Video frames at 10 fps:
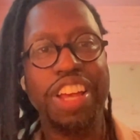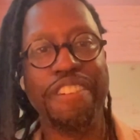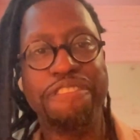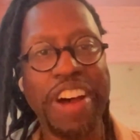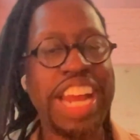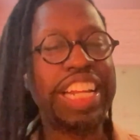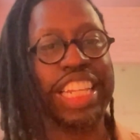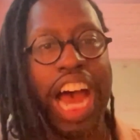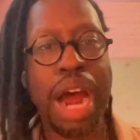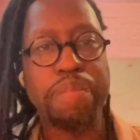finding the
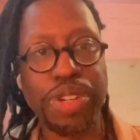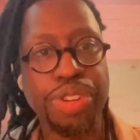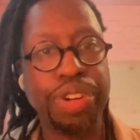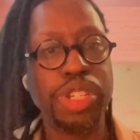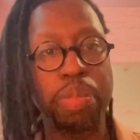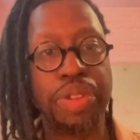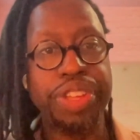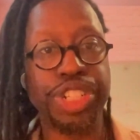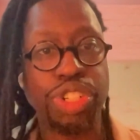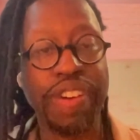opportunities both in
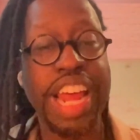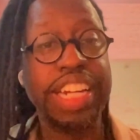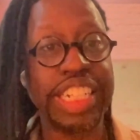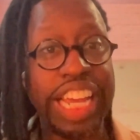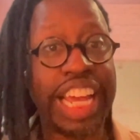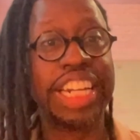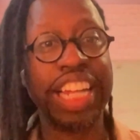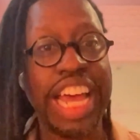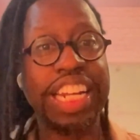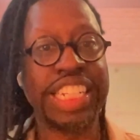strategy and
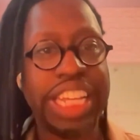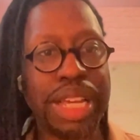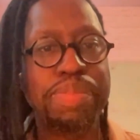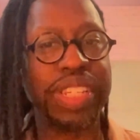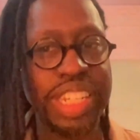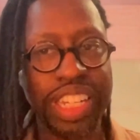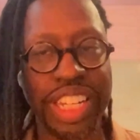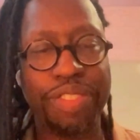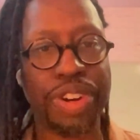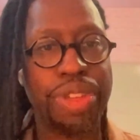aligning teams to
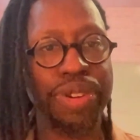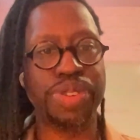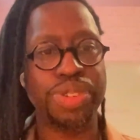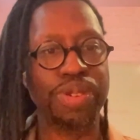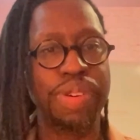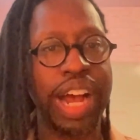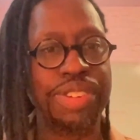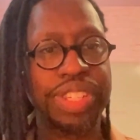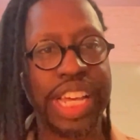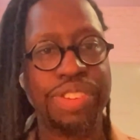deliver those to outsized